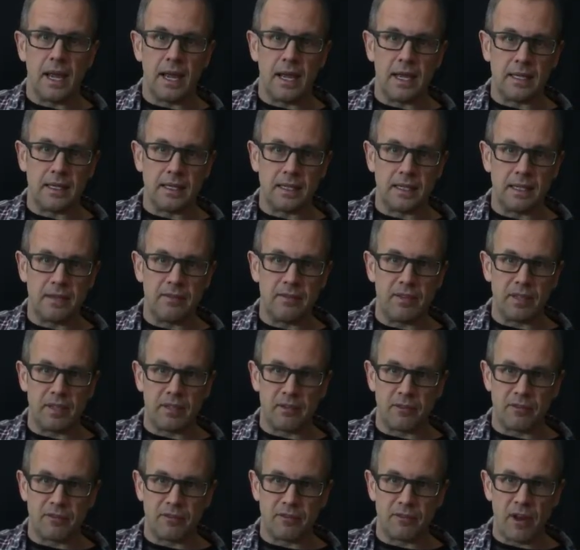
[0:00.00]
and leaving
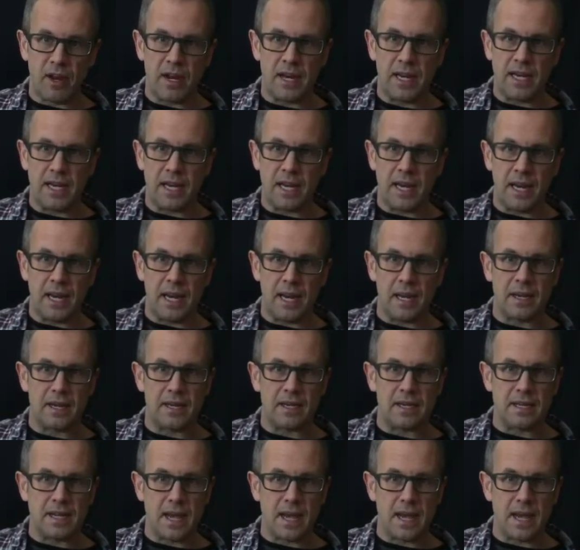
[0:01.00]
the fretting hand